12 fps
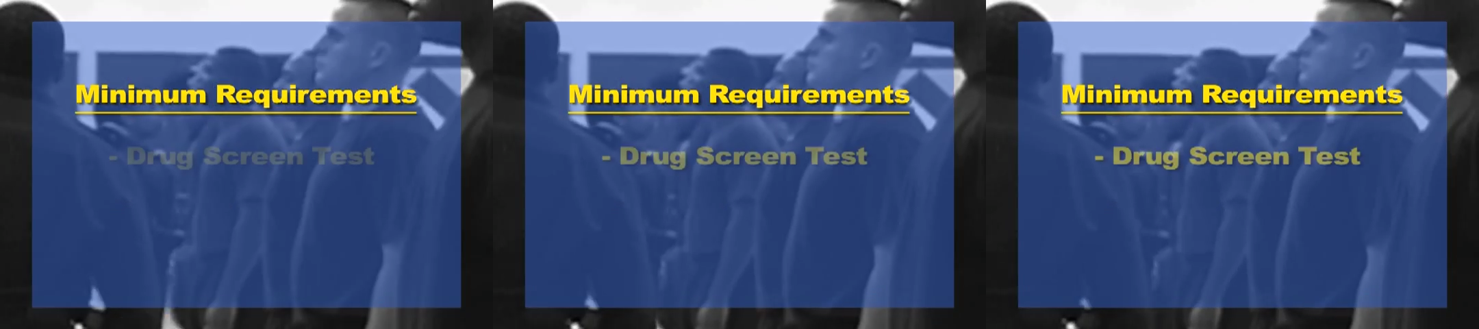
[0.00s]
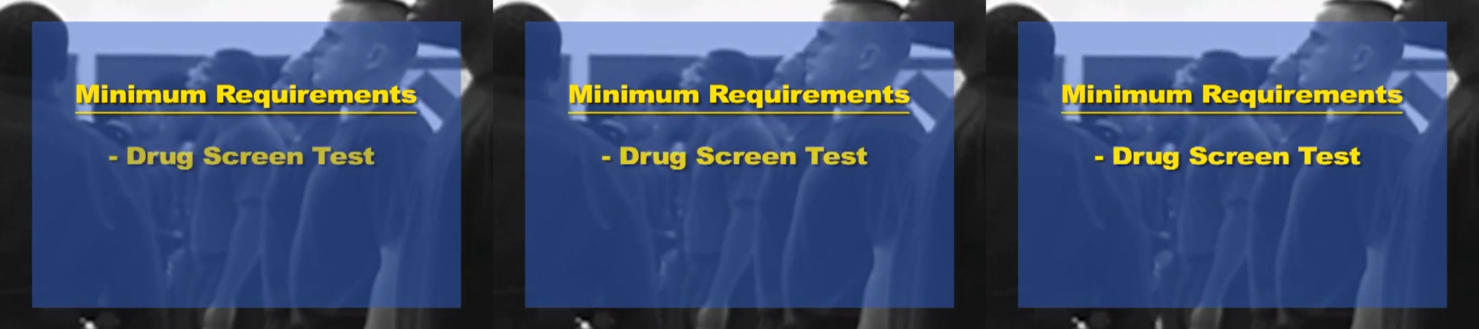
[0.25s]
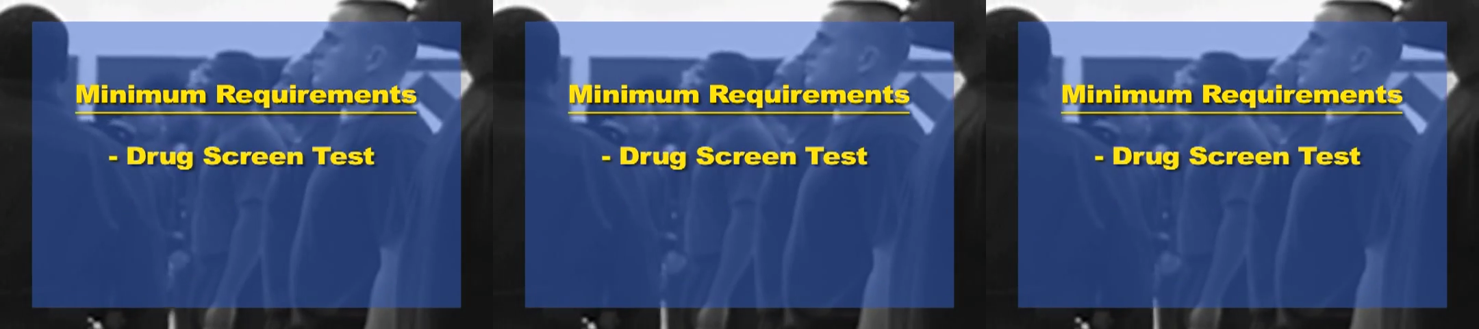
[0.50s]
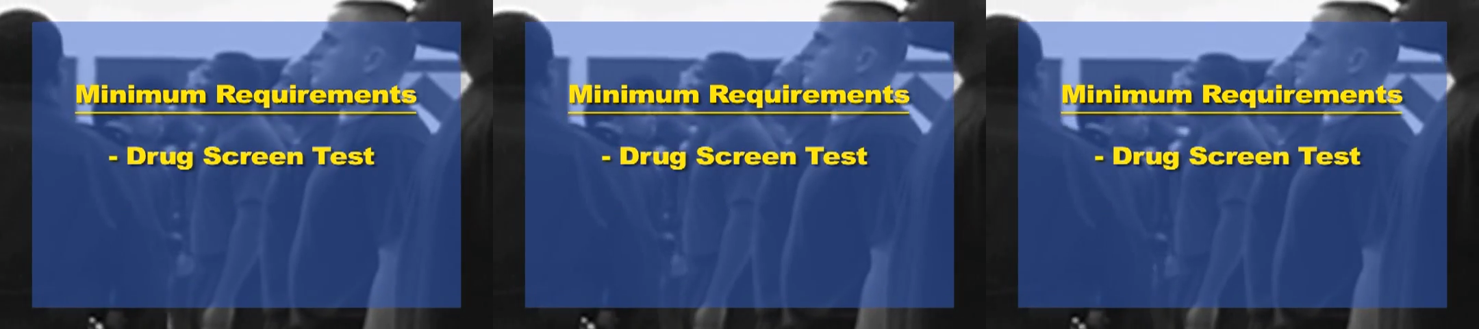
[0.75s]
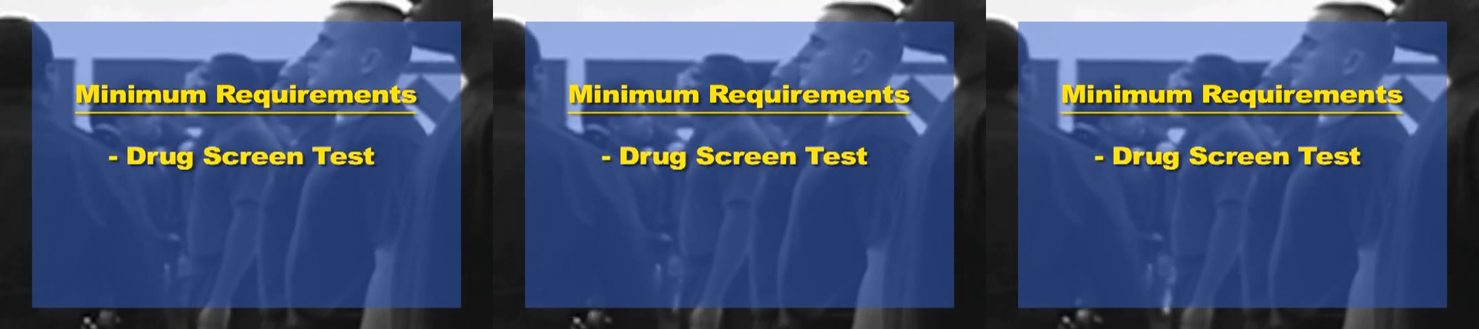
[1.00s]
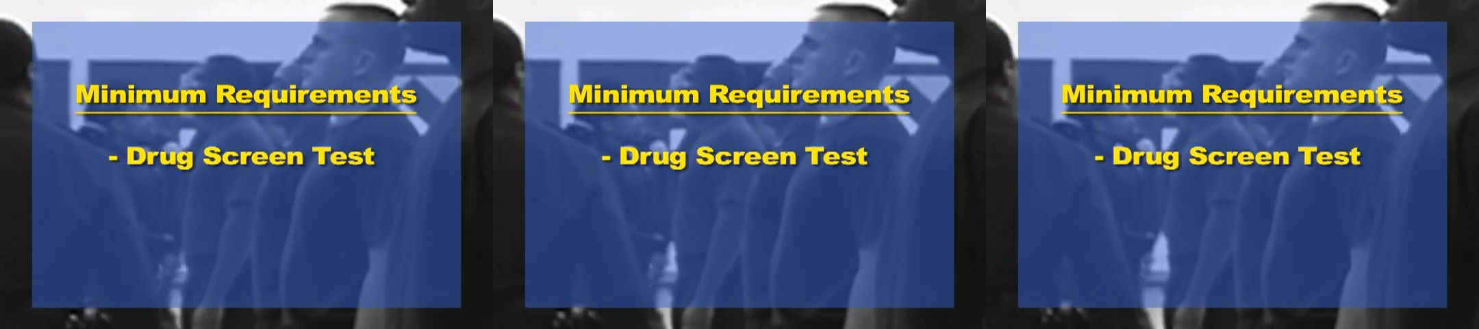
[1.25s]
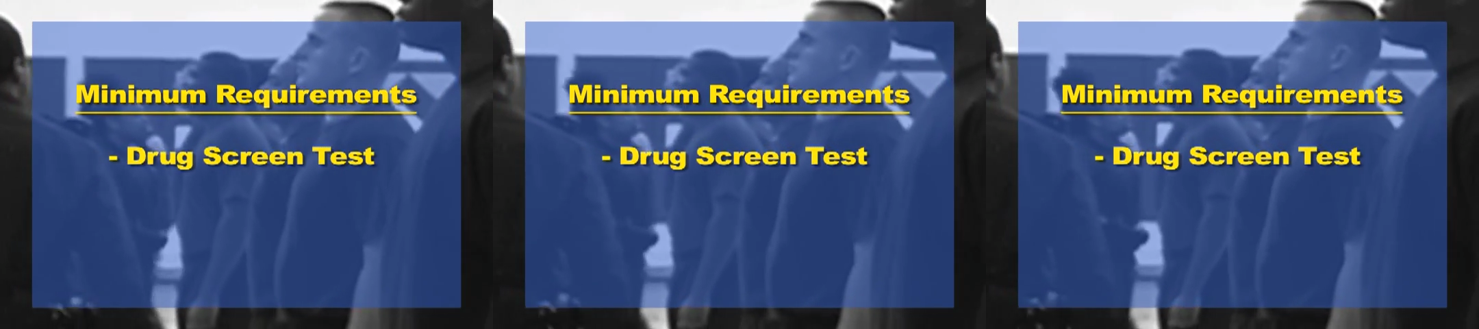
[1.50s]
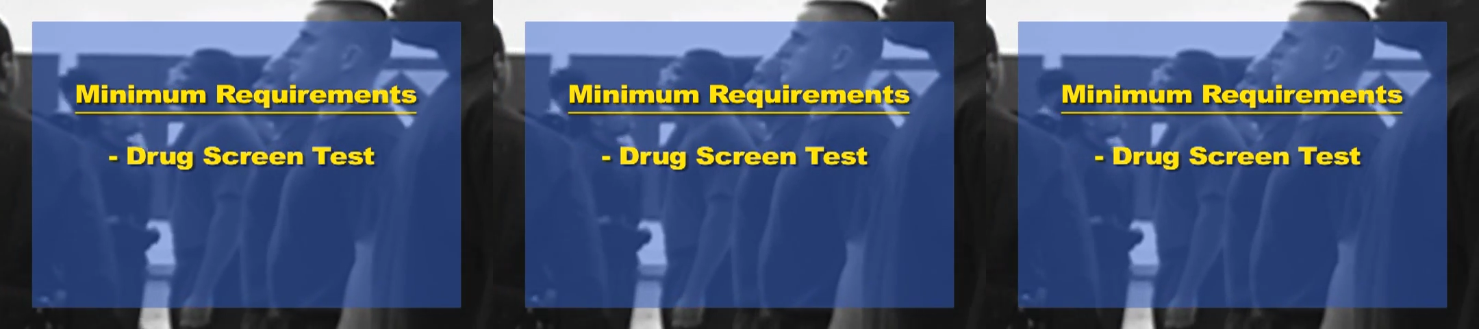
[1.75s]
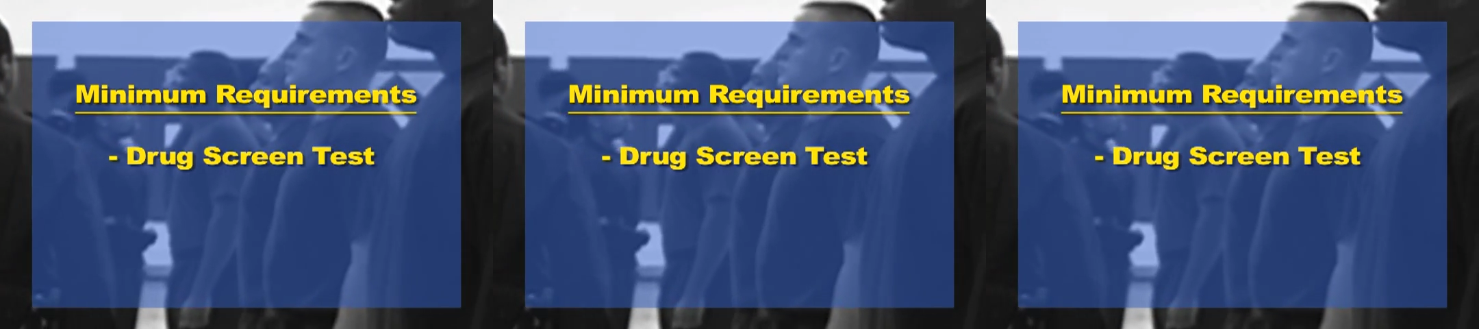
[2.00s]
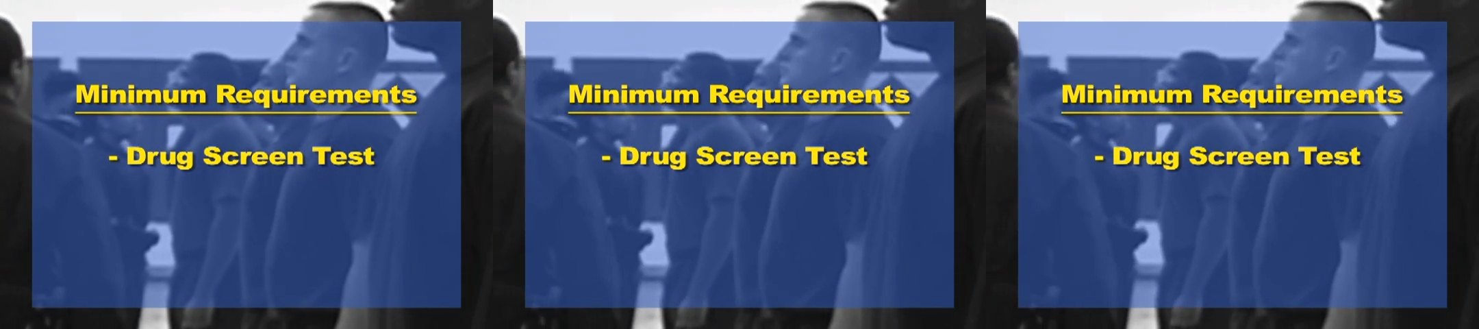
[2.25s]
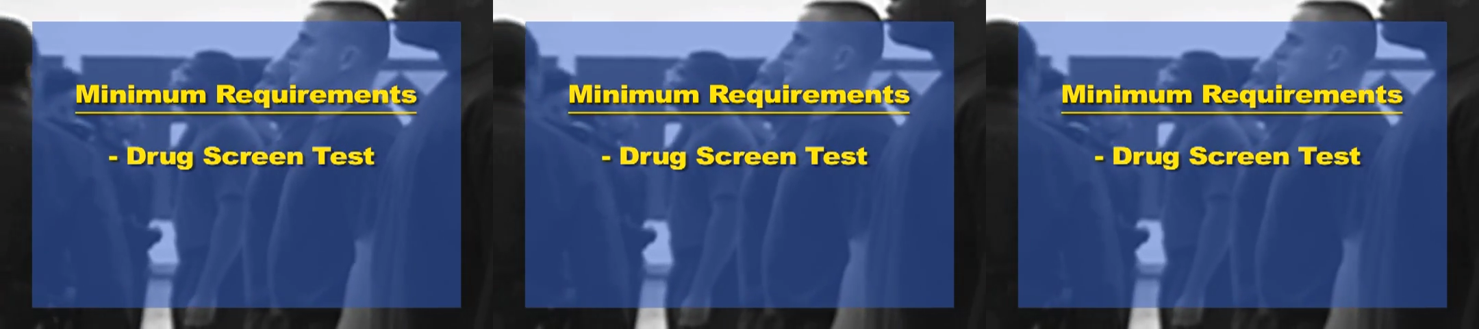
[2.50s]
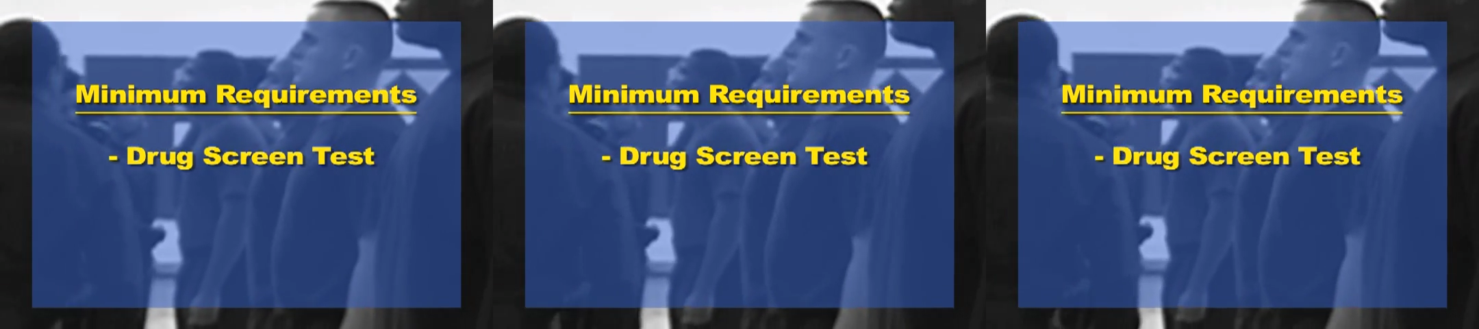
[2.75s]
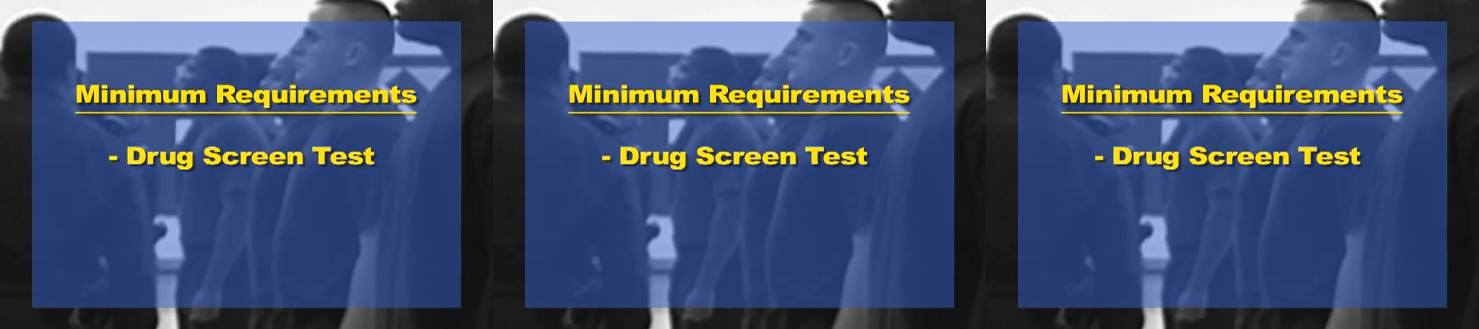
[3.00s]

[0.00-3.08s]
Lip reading: Nobody's mouth can be seen.